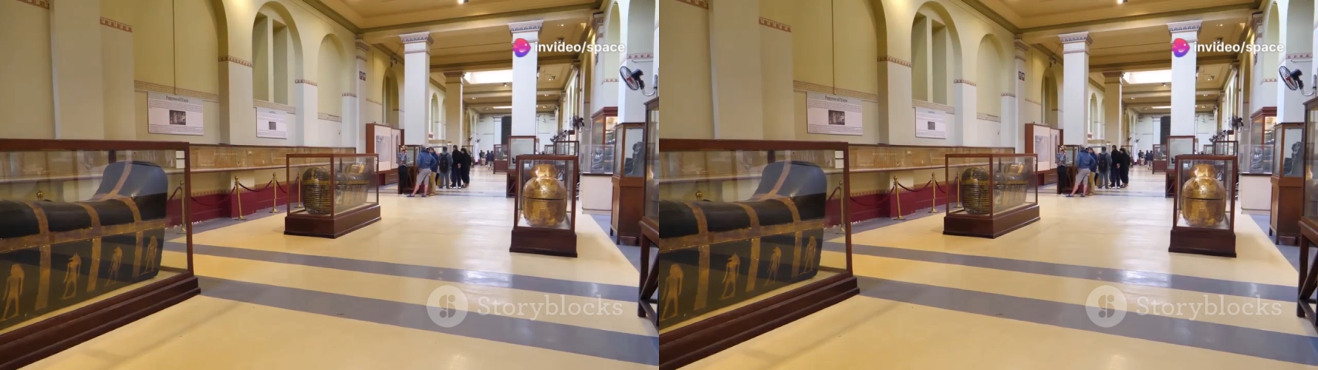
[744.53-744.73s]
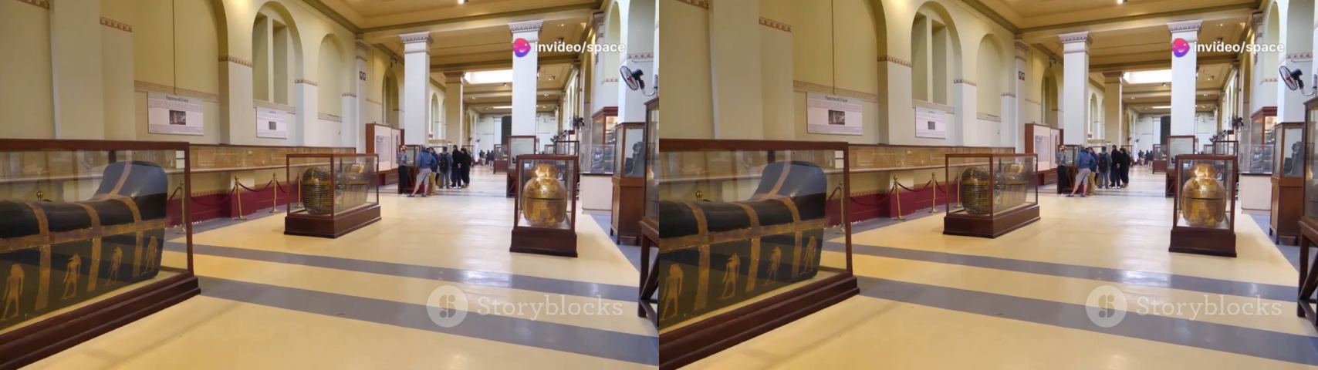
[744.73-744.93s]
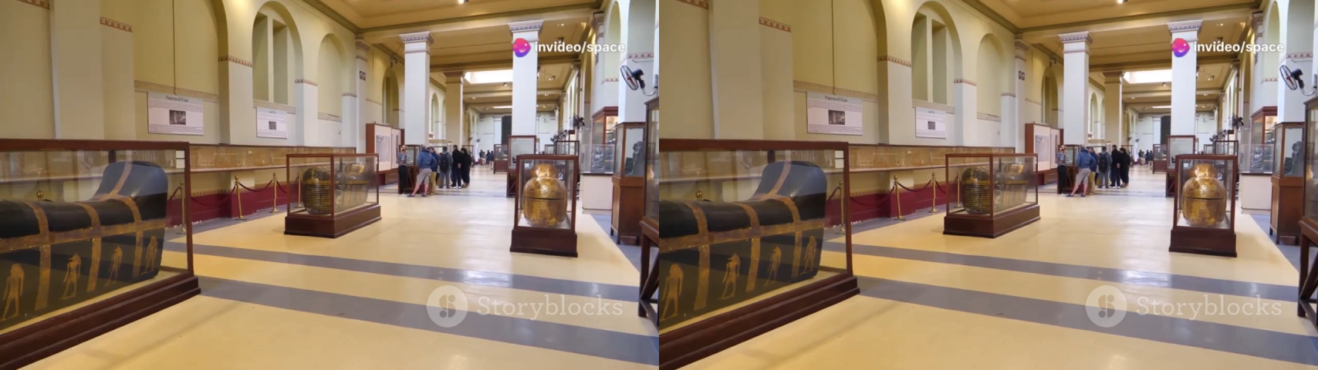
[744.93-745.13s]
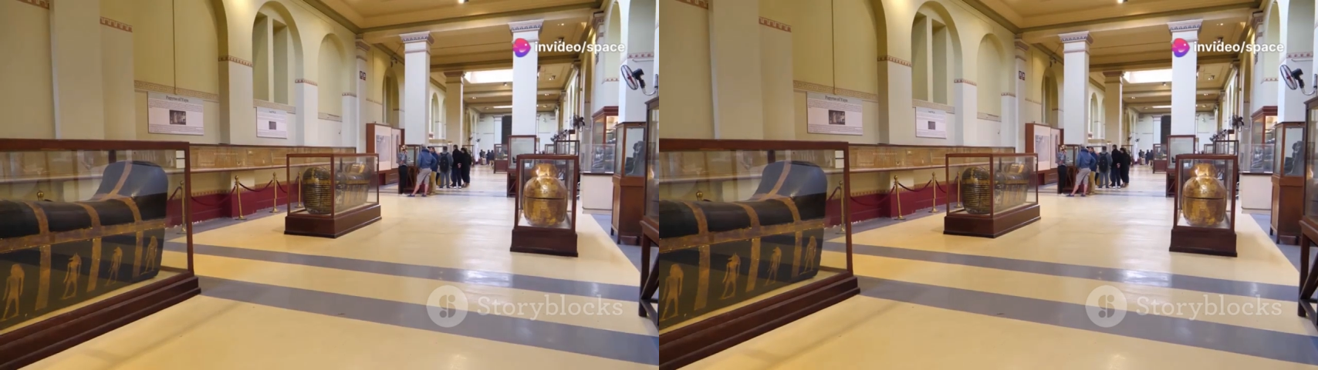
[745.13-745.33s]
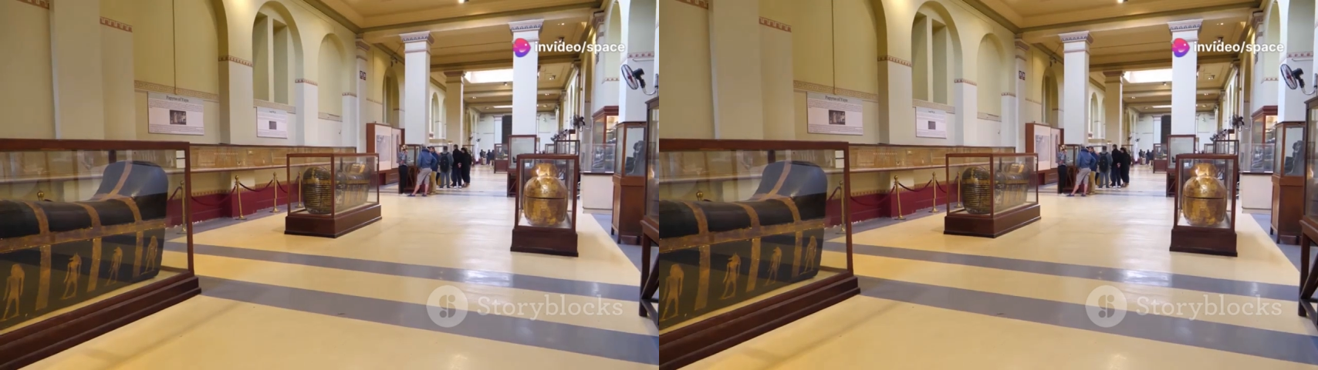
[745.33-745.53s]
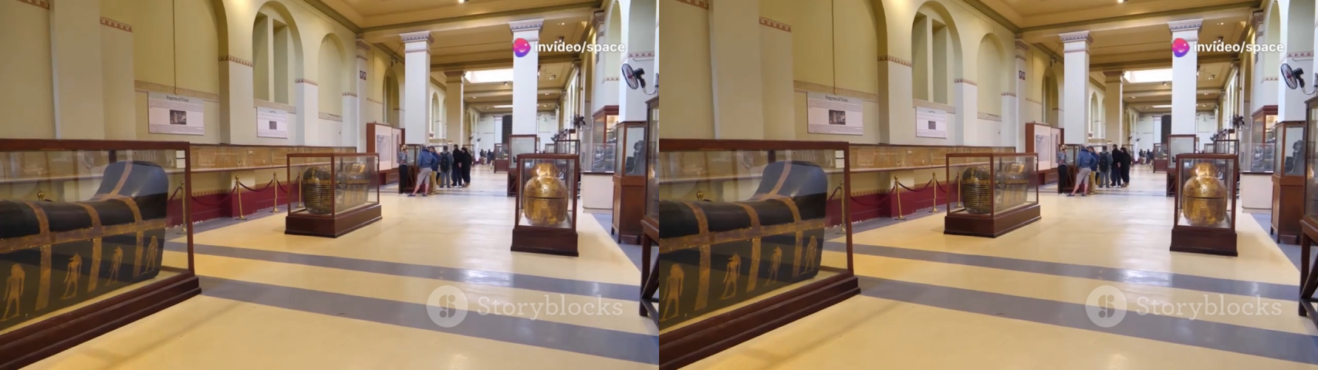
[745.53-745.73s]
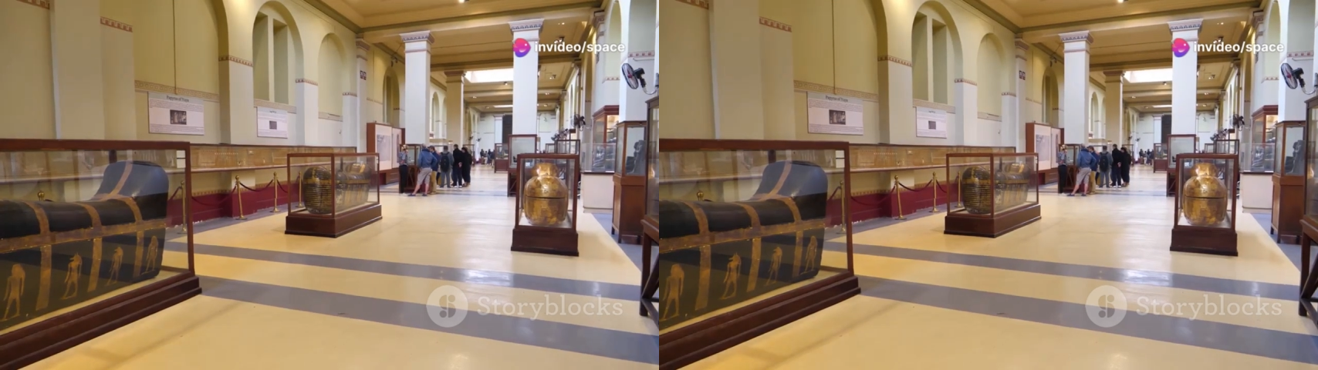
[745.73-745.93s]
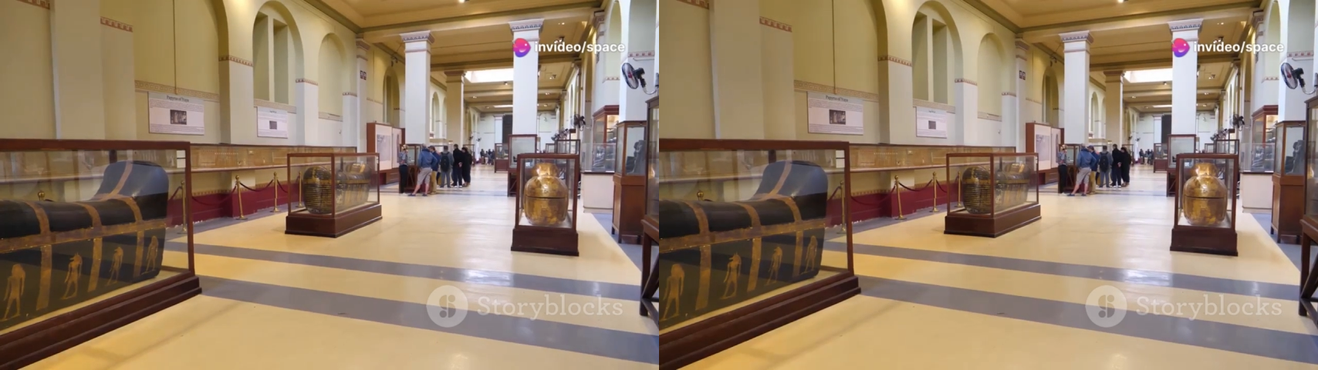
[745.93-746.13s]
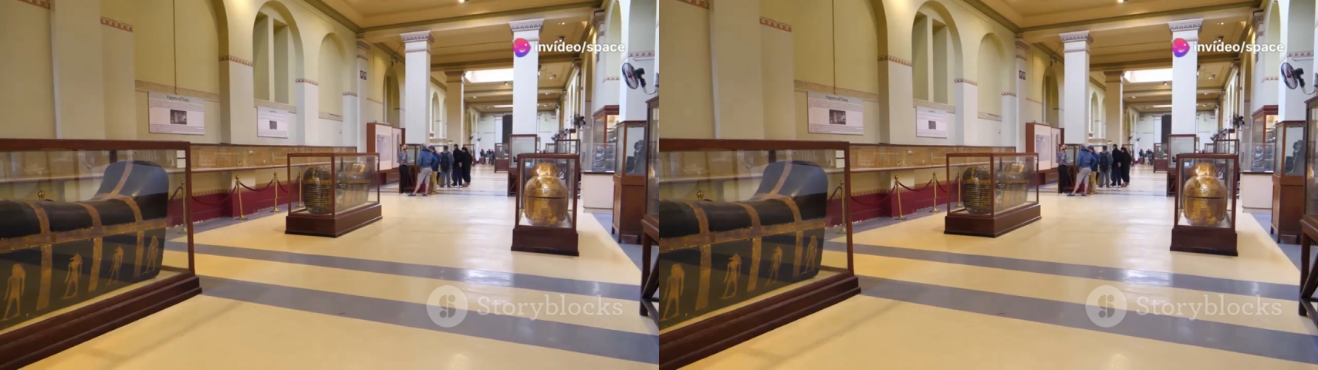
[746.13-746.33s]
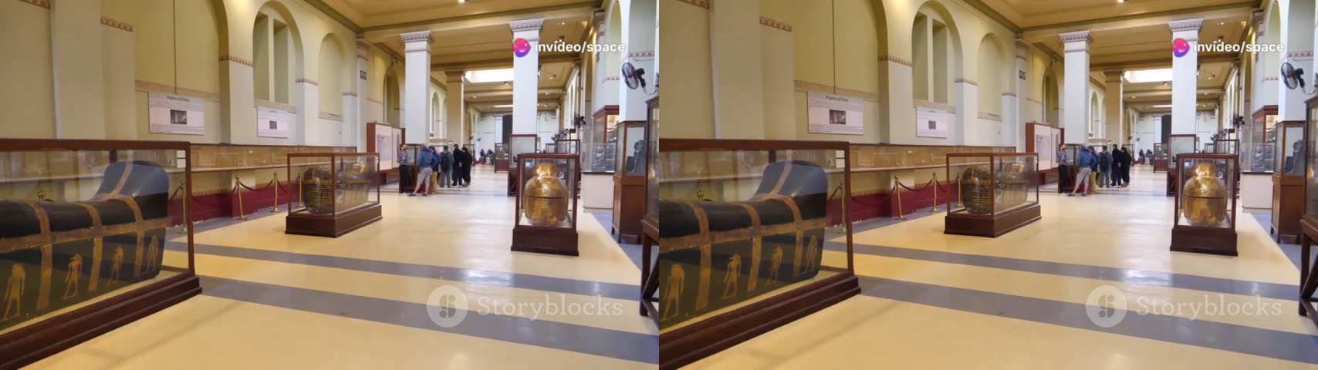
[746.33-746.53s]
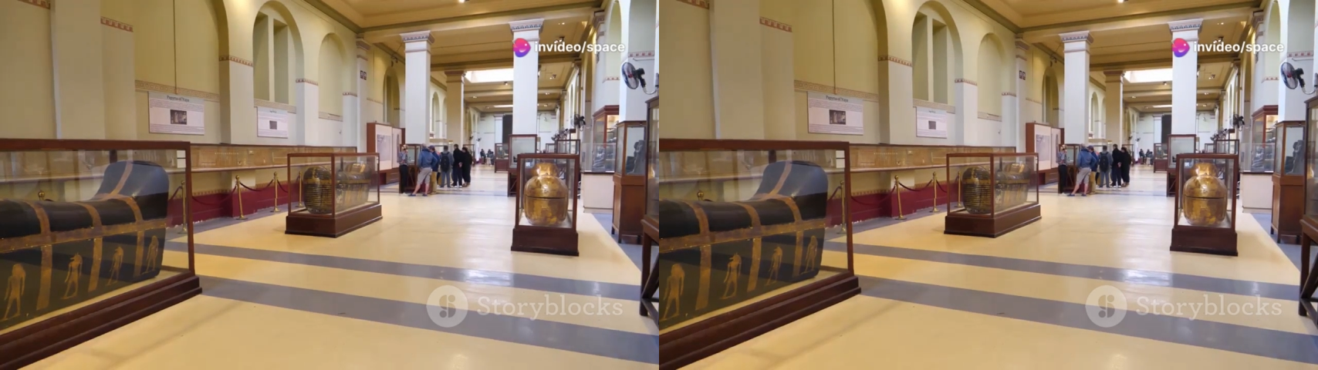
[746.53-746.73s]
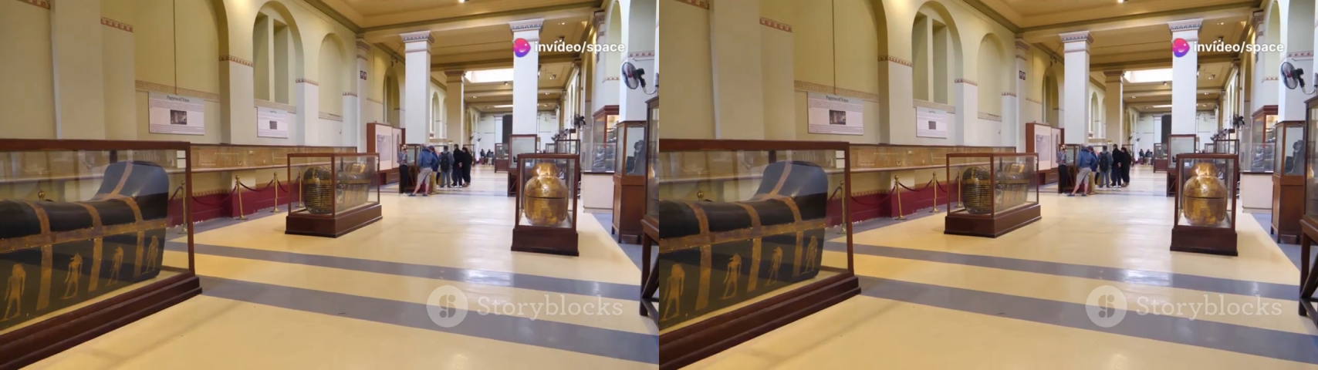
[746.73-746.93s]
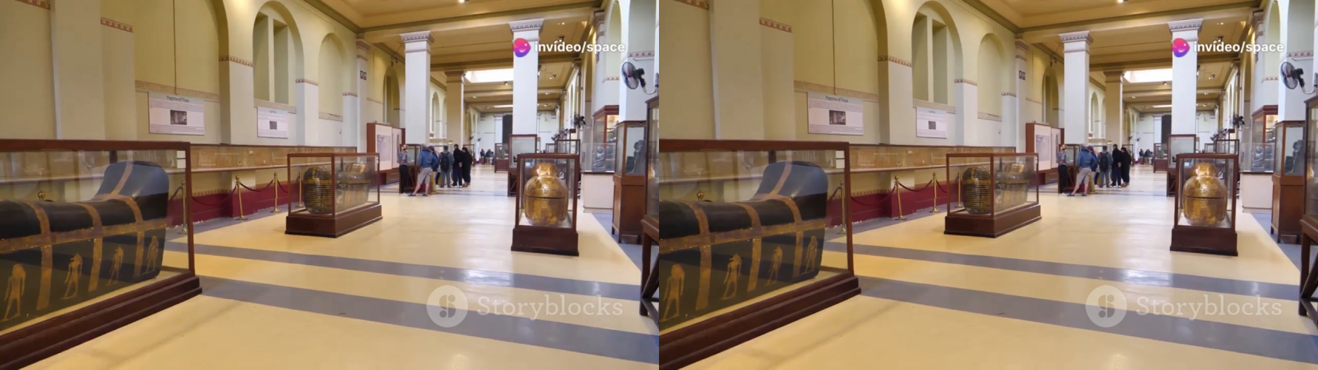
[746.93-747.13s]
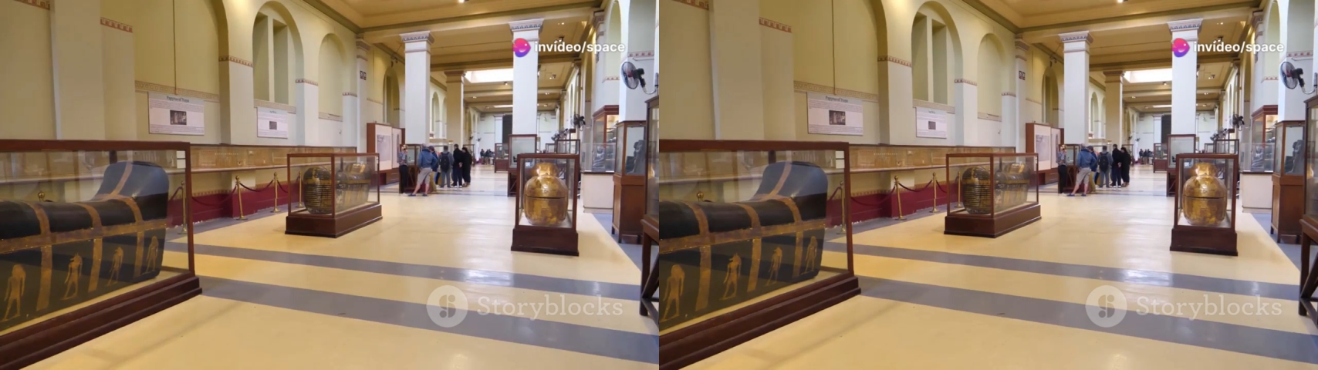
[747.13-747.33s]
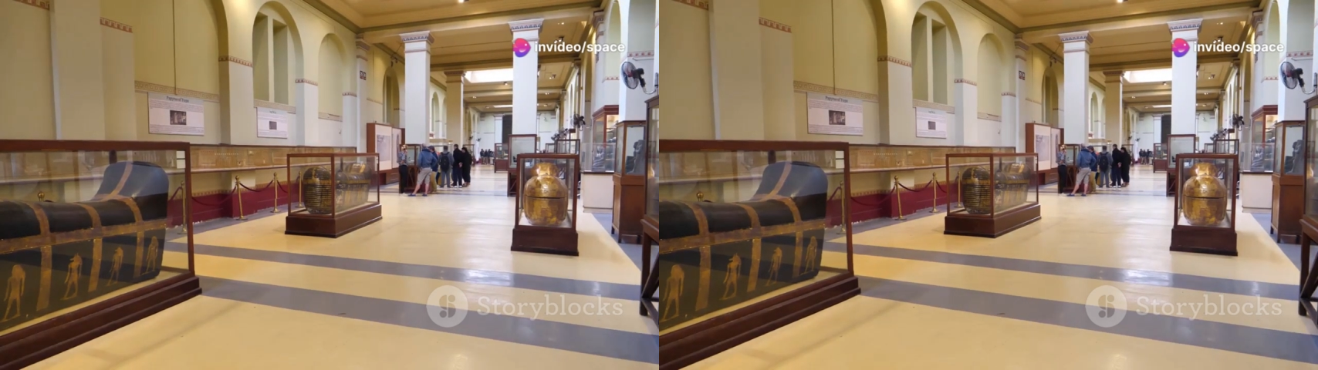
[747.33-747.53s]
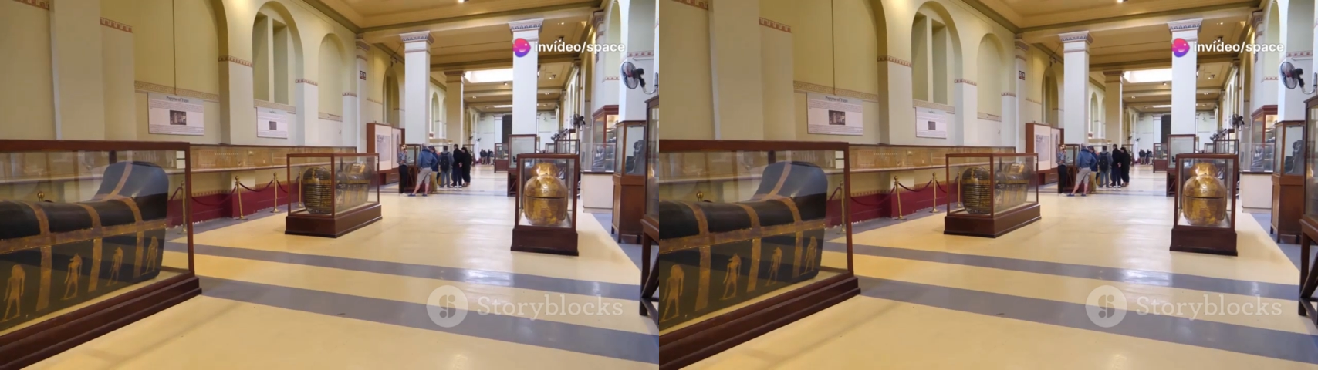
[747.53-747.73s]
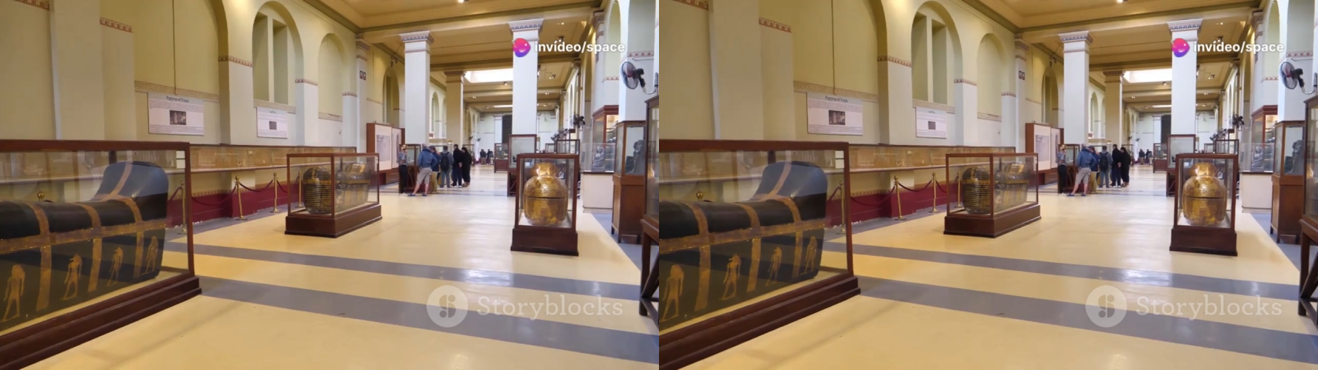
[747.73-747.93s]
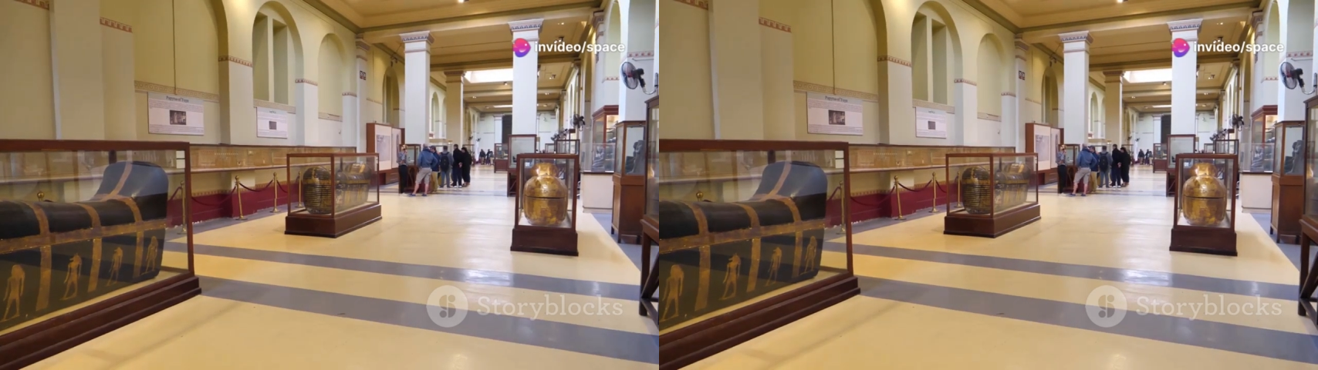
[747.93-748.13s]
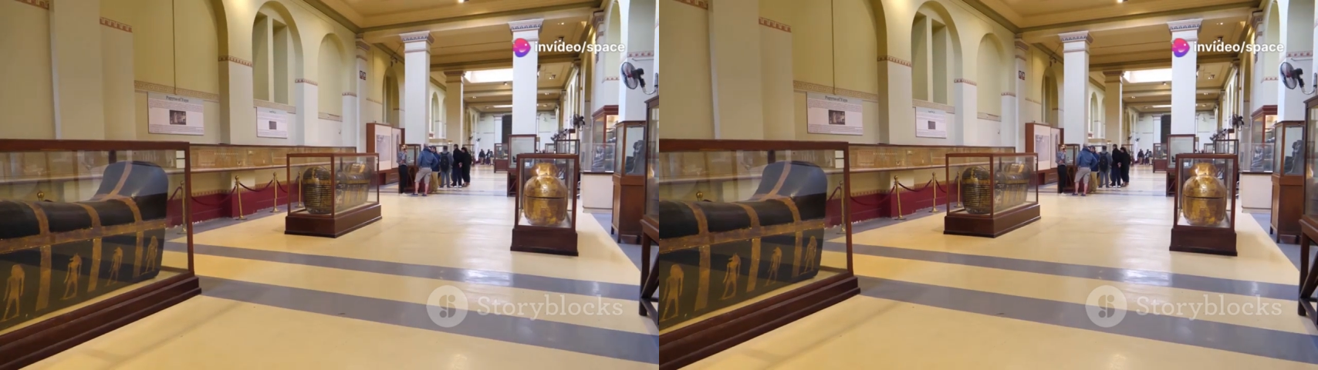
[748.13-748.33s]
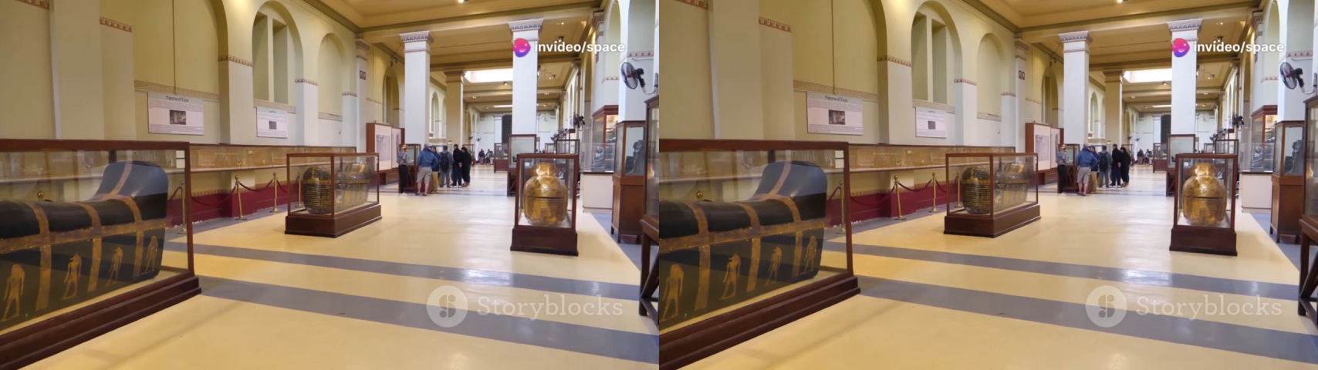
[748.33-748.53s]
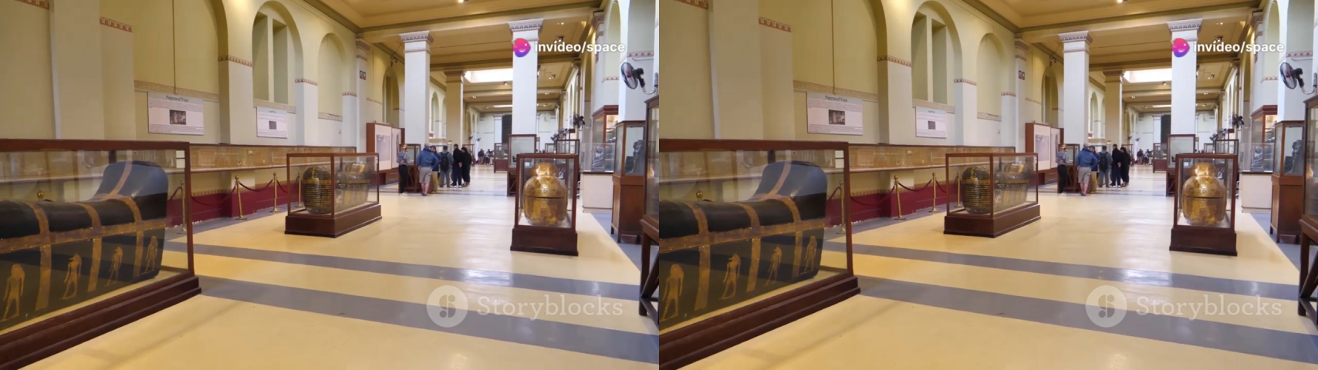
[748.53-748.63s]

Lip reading: No face is visible, so there are no lips to read.